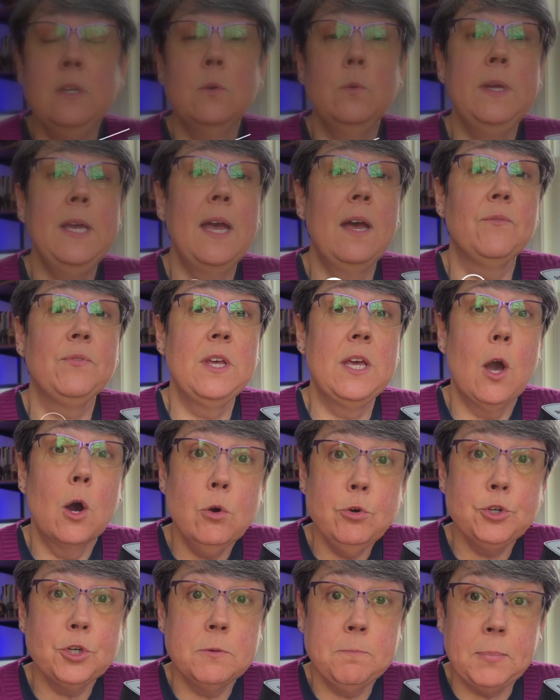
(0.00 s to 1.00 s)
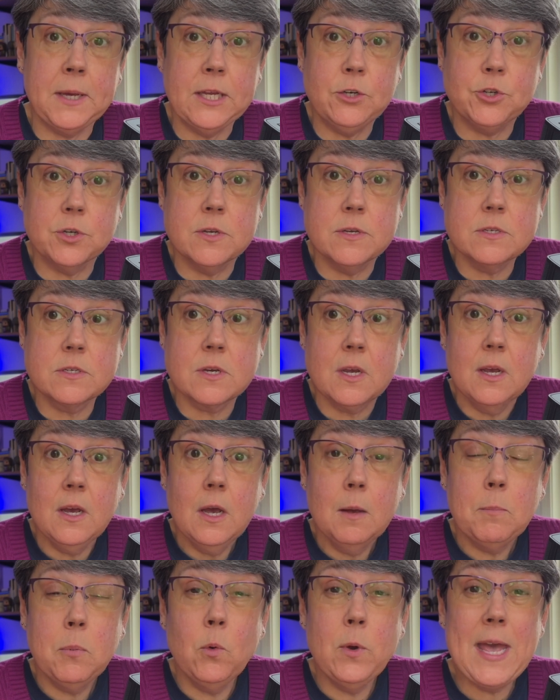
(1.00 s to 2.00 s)
we have the ocean beaches,
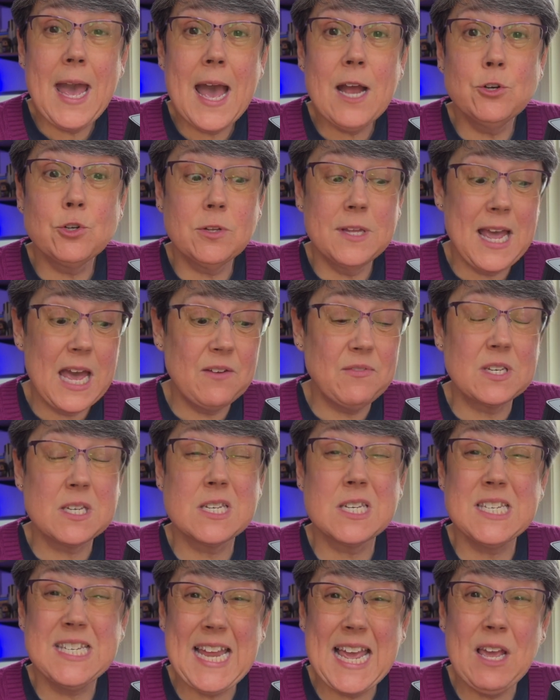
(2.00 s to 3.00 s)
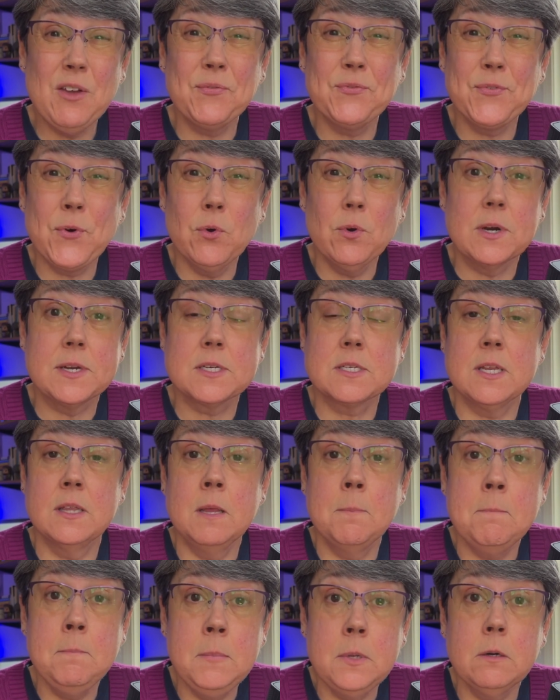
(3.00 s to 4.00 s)
but we actually have a state forest in
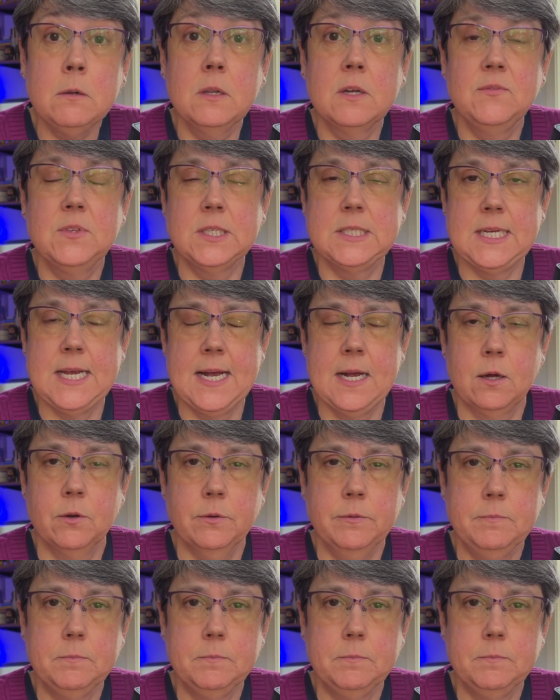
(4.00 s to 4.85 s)
the middle of the town.